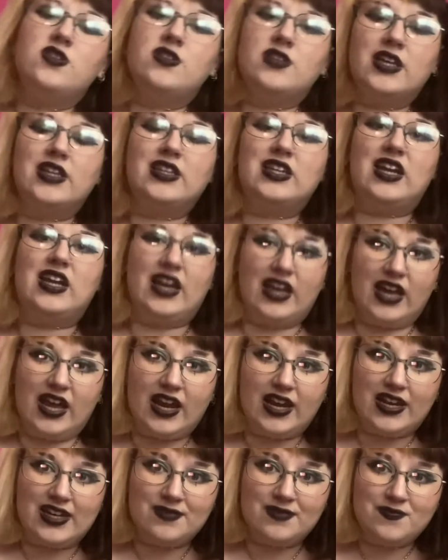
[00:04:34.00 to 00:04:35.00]
thing that I
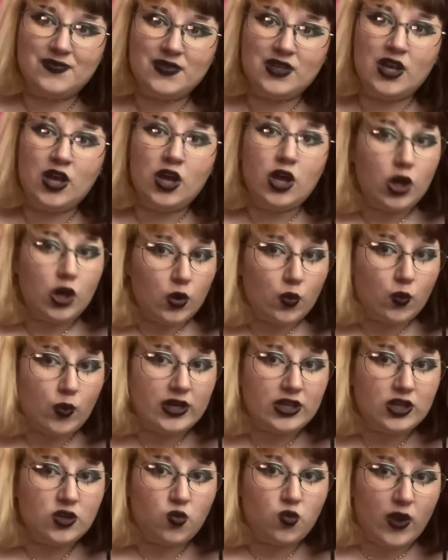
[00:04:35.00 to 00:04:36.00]
hate, when
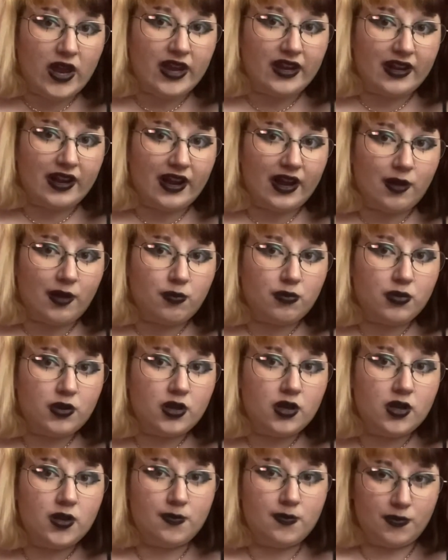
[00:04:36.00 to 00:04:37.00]
you wake up
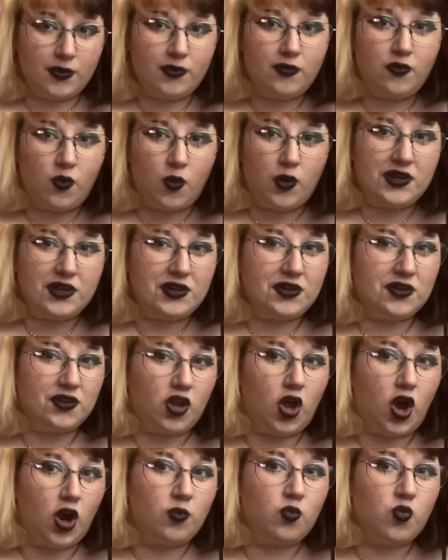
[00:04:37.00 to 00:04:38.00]
before your
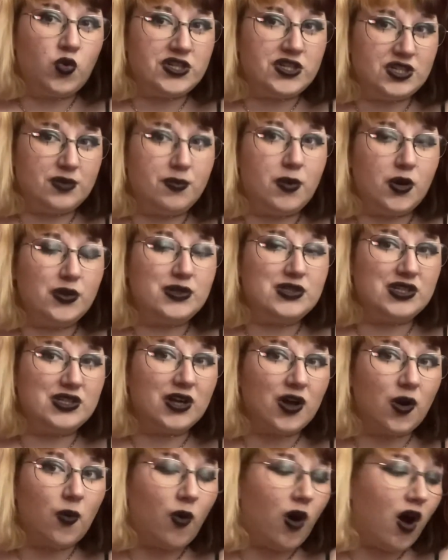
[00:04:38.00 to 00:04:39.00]
alarm was supposed to
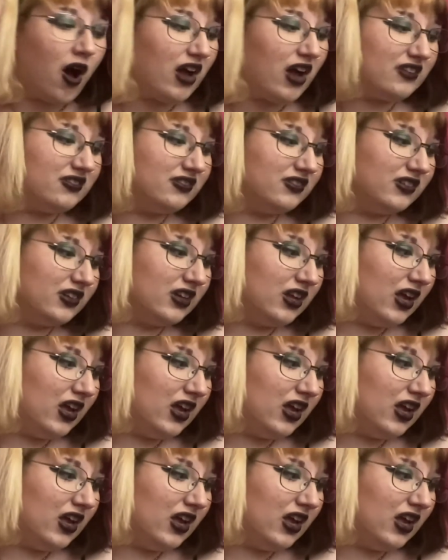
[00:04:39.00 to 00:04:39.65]
go off,